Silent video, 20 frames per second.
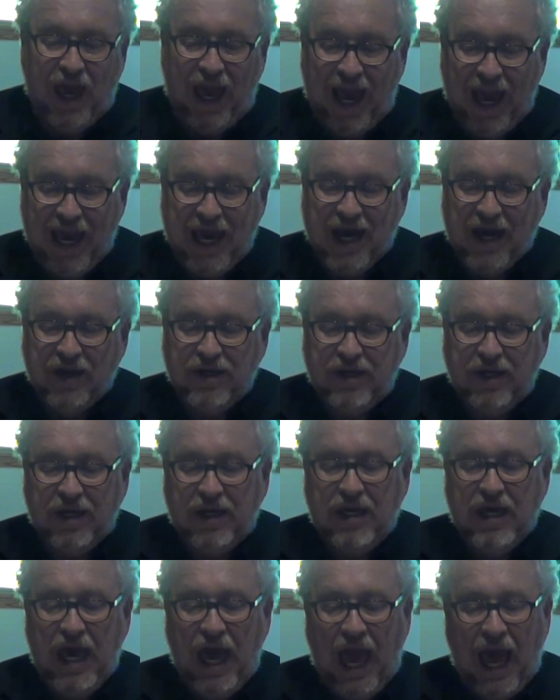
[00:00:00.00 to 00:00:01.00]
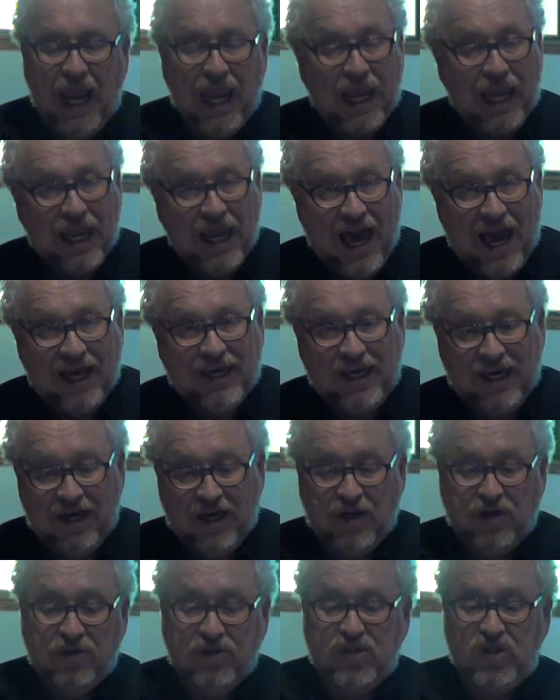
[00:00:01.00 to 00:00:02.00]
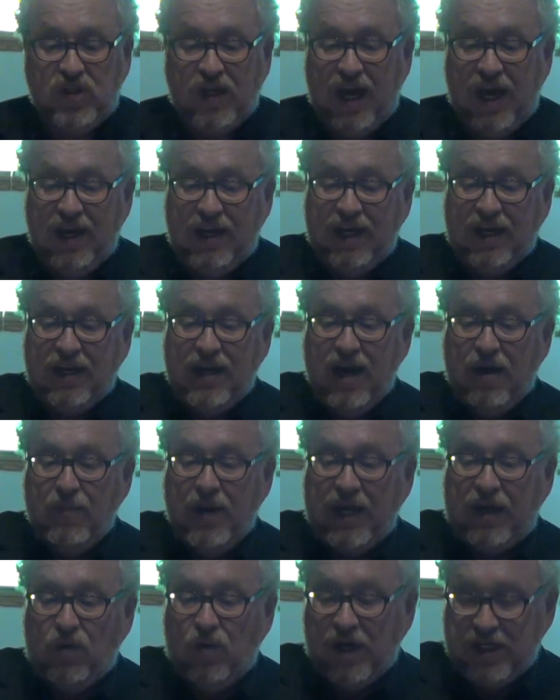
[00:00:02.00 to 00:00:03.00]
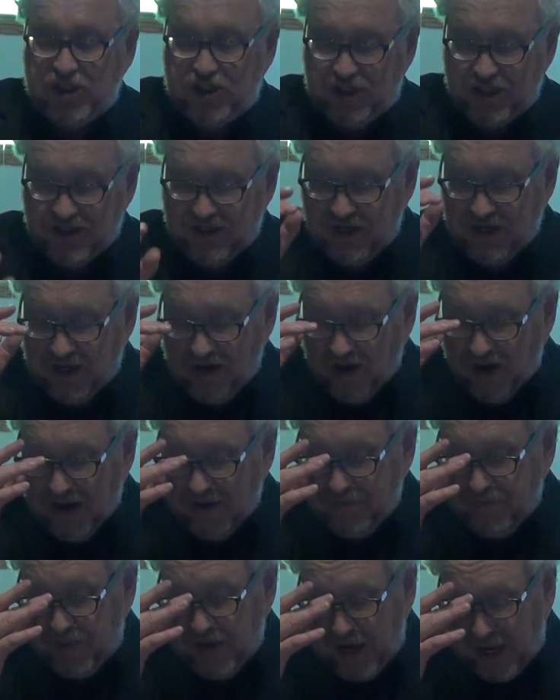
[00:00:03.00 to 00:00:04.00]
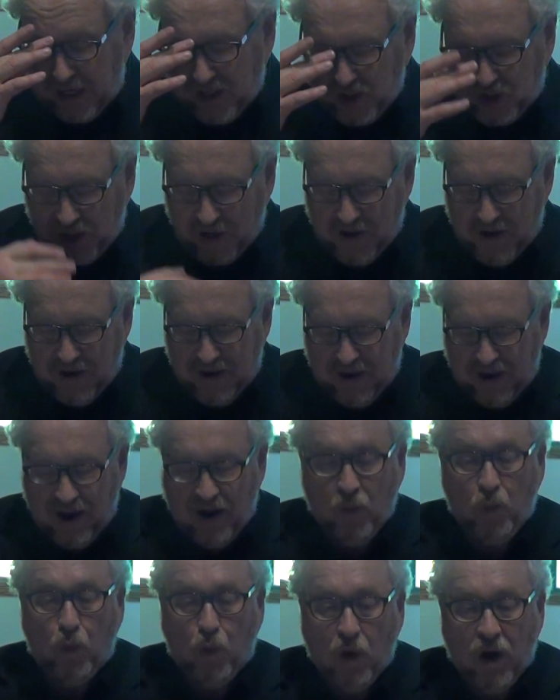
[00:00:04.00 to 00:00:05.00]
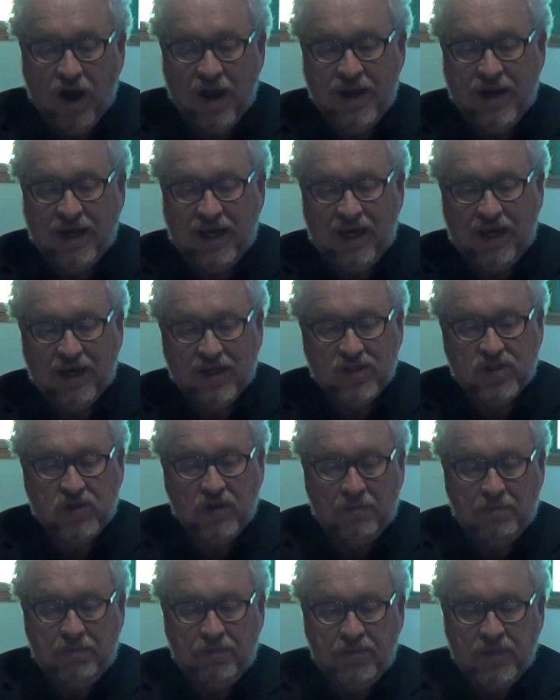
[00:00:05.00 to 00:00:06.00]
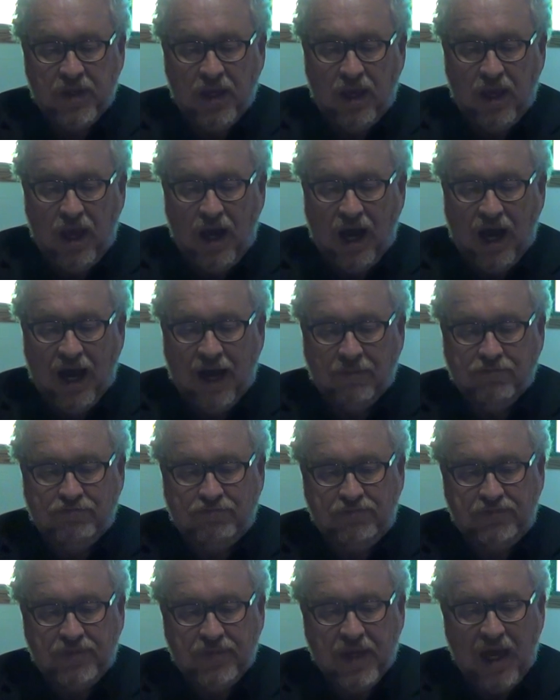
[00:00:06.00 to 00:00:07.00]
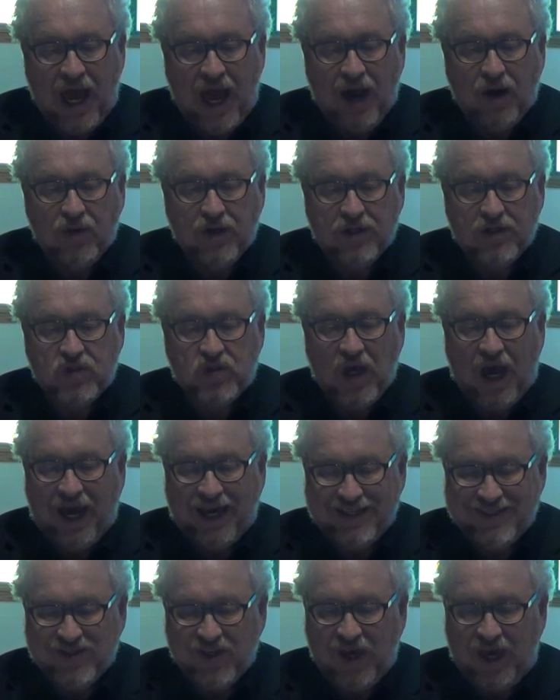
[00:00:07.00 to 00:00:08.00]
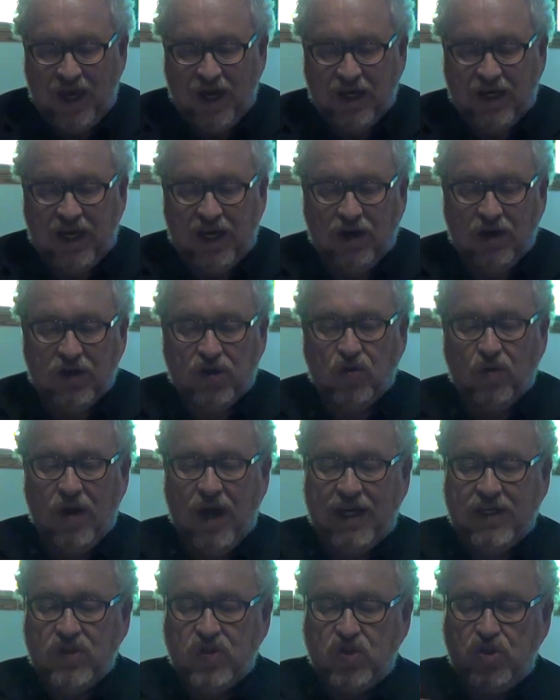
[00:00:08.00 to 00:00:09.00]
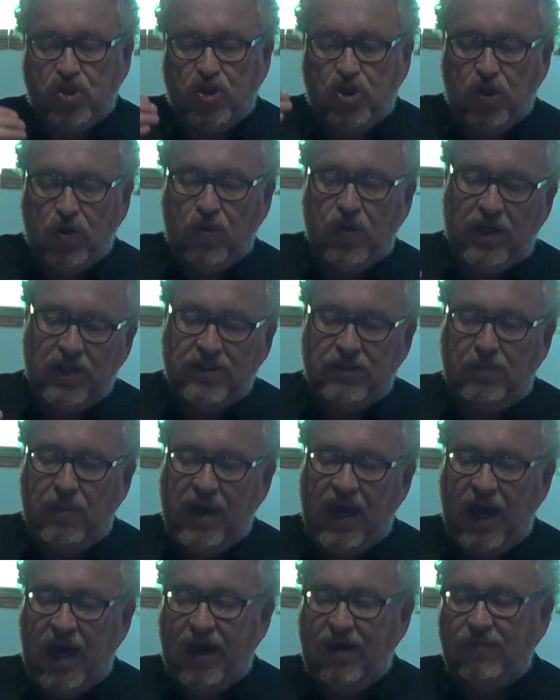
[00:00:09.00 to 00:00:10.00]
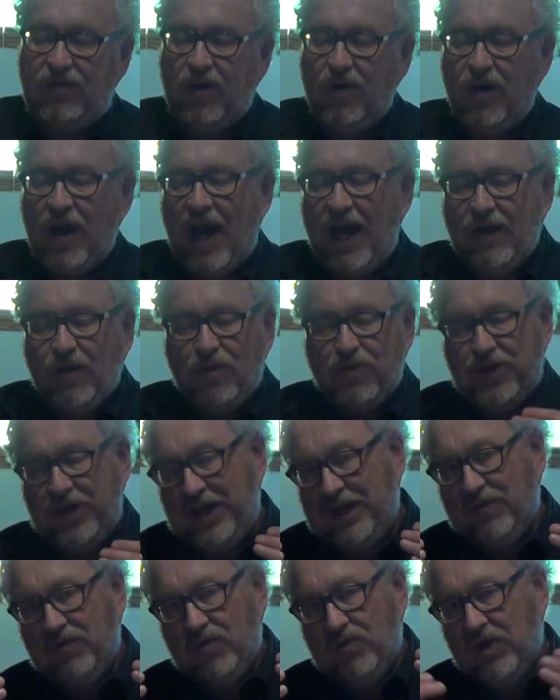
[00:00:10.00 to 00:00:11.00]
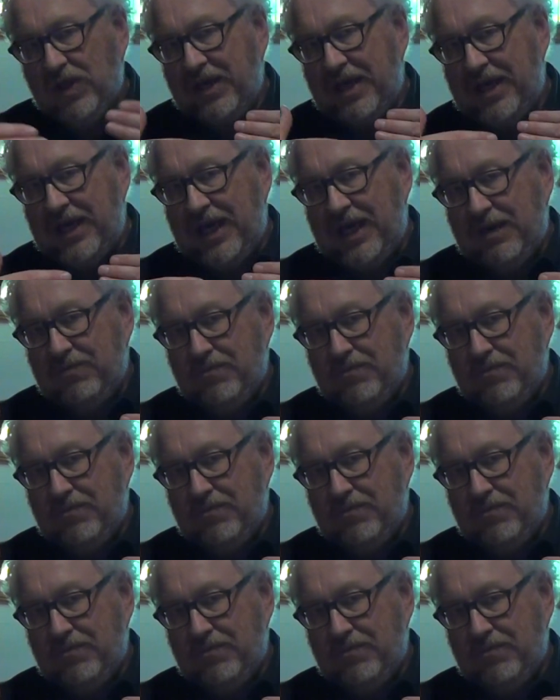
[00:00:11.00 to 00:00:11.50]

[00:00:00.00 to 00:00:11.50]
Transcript: and lacking understanding. Now, my question on page 1 is, how does Isaiah characterize Judah's behavior? I don't think it really